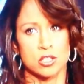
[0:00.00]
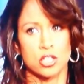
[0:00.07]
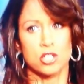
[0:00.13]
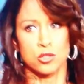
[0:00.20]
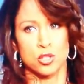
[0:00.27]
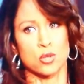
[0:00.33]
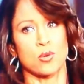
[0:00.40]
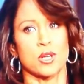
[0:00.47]
a
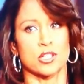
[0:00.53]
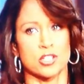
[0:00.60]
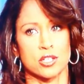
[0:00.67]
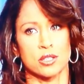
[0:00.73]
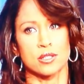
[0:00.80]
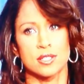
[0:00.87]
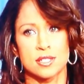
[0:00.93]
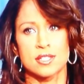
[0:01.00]
huge
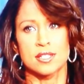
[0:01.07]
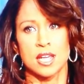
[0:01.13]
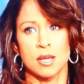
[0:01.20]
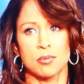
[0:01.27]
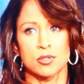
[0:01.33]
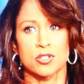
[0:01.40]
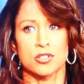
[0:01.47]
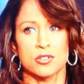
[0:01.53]
question. Is he
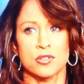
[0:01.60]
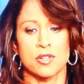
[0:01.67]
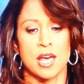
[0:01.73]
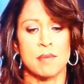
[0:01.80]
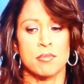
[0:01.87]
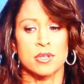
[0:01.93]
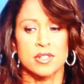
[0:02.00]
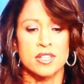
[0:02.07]
able to do that?
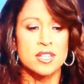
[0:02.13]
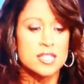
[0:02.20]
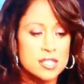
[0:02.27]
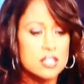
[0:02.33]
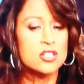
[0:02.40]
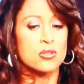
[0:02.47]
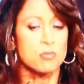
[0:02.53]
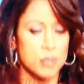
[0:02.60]
But this,
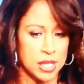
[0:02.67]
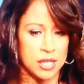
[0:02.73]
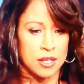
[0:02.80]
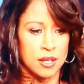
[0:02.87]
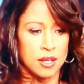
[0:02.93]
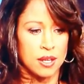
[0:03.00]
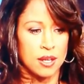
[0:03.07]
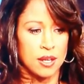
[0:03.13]
to me,
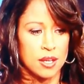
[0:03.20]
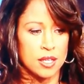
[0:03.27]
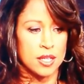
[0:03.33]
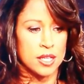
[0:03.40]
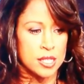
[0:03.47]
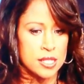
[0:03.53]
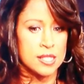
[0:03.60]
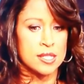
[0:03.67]

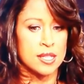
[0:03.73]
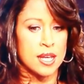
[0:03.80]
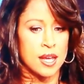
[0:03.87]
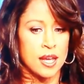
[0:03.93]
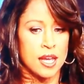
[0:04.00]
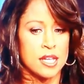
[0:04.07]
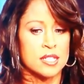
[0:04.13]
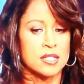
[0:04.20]
is
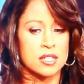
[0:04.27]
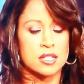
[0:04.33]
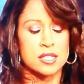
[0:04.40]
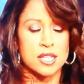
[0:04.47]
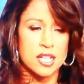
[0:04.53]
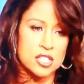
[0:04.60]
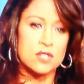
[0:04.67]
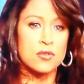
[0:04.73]
a
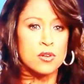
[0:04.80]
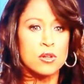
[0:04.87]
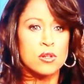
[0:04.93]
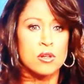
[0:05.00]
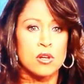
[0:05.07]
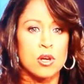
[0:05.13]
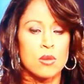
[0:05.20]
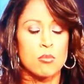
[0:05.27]
successful
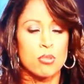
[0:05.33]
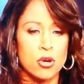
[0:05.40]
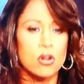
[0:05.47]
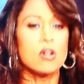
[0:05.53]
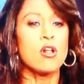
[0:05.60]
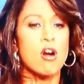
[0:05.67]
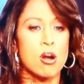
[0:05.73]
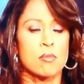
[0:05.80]

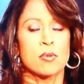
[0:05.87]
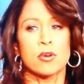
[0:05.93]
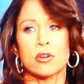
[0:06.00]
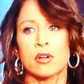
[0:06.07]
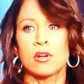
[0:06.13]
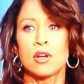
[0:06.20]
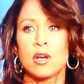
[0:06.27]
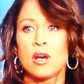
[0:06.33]
Pearl Harbor
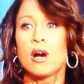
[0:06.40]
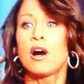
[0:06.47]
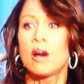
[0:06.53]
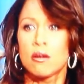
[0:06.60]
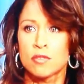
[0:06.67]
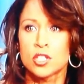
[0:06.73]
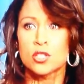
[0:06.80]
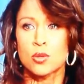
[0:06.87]

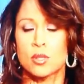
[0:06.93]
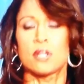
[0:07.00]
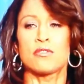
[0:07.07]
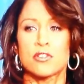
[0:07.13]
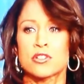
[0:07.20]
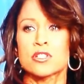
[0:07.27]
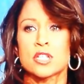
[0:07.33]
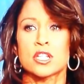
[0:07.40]
of the
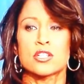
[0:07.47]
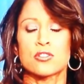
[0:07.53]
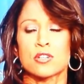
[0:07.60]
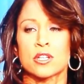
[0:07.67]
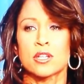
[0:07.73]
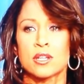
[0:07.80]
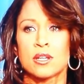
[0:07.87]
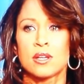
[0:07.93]
21st
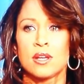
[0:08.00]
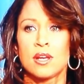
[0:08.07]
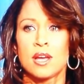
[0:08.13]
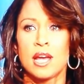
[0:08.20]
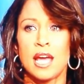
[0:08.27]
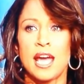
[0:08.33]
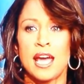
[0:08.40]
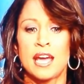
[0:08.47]
century.
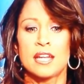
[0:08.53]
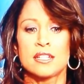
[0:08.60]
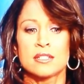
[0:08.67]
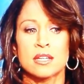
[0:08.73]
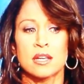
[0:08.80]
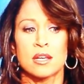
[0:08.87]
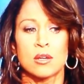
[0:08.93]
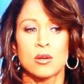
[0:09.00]
And
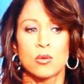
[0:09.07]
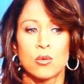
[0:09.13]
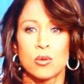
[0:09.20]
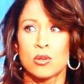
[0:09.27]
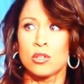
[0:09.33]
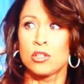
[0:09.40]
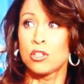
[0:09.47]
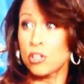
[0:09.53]

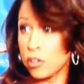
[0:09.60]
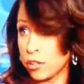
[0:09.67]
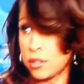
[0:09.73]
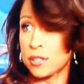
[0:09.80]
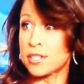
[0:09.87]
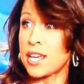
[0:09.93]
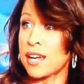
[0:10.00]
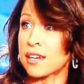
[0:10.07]
you're the
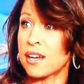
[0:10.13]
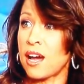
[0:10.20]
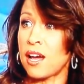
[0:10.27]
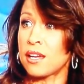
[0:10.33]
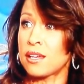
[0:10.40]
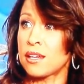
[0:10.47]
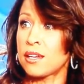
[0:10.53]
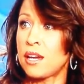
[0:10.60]
tech
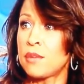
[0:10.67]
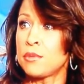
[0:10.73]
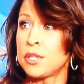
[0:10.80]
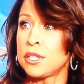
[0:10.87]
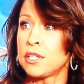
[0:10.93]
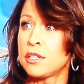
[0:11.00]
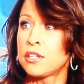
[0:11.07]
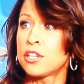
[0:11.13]
guy. I
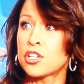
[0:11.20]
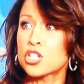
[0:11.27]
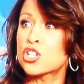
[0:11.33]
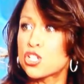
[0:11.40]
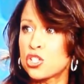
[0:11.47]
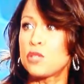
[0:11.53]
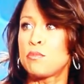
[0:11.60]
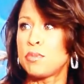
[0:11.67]
mean, there
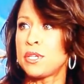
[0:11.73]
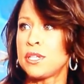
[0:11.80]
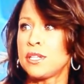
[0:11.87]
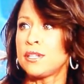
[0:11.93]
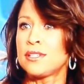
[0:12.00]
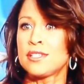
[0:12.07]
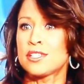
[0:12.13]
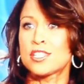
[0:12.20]
should
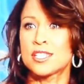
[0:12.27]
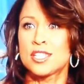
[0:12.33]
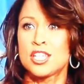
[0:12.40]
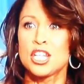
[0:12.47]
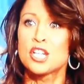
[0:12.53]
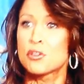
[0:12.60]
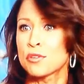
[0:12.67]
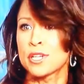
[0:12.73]
be
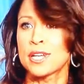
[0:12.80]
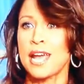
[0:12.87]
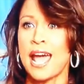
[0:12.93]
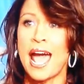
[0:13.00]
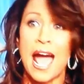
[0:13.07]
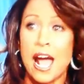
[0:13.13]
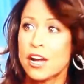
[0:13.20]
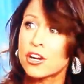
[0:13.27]
secret
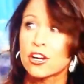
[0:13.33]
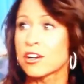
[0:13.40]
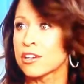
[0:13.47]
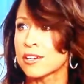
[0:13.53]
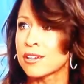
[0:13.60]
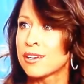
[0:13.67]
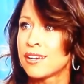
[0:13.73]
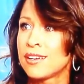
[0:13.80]
hacker
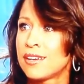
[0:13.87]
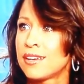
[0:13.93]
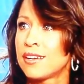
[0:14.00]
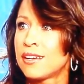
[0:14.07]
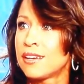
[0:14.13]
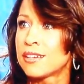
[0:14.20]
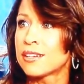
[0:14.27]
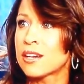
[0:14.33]

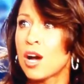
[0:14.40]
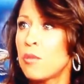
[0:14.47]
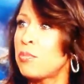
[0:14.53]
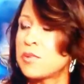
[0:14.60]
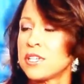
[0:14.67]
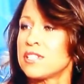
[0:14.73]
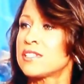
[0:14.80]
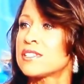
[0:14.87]

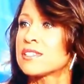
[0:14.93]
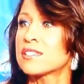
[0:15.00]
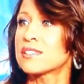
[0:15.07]
companies